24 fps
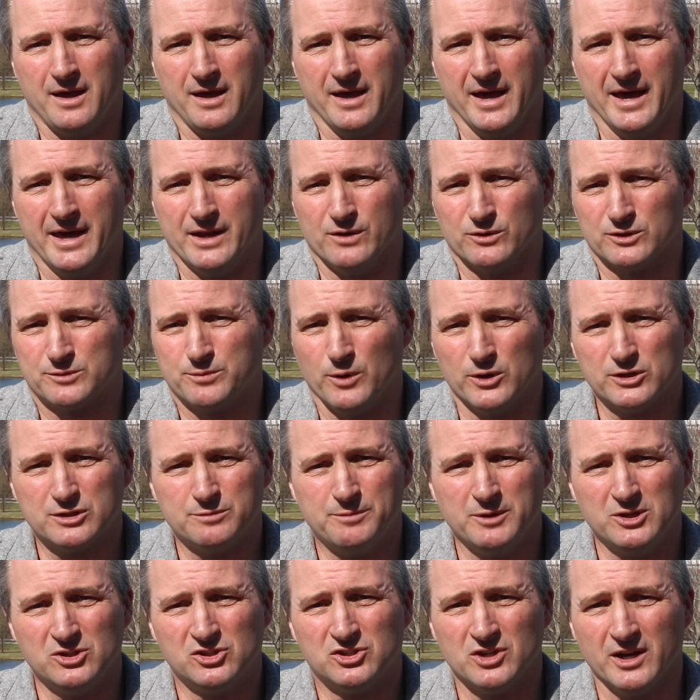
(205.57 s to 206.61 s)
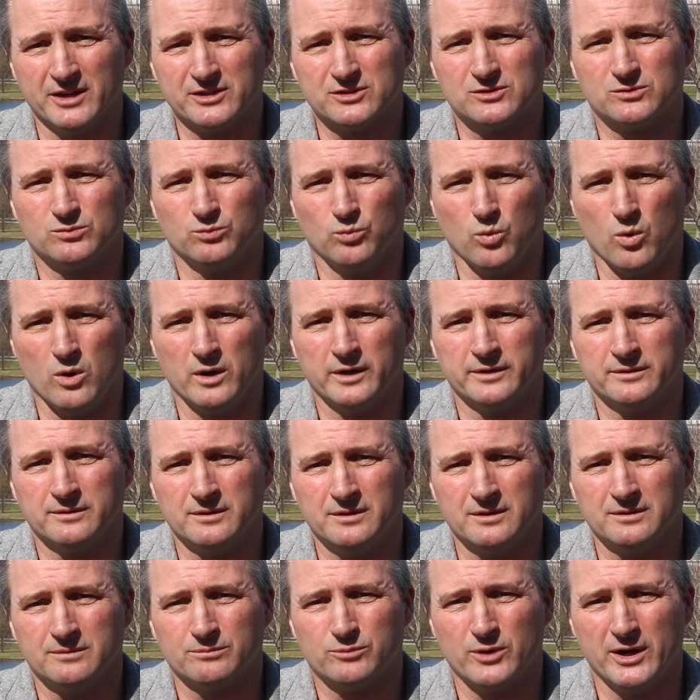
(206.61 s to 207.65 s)
and it was supposed to be just one
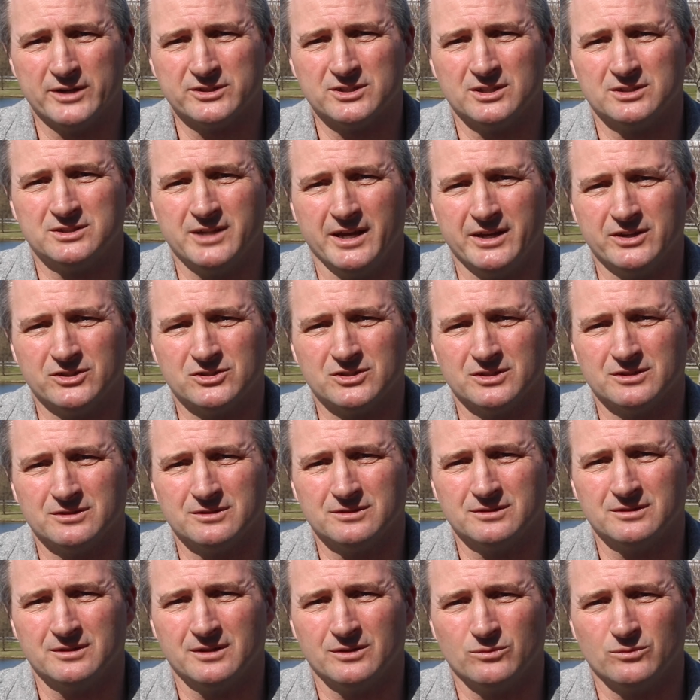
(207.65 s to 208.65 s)
presentation,